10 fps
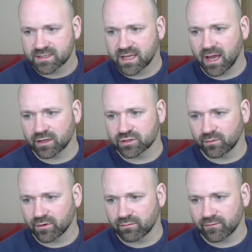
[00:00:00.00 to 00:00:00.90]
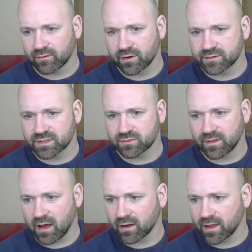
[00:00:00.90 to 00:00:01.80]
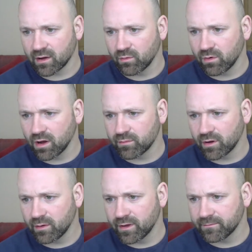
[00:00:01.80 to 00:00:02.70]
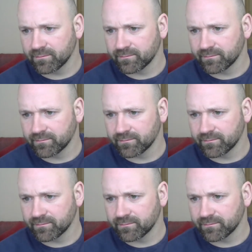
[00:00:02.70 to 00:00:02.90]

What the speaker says: get a job on a river cruises without getting a work permit.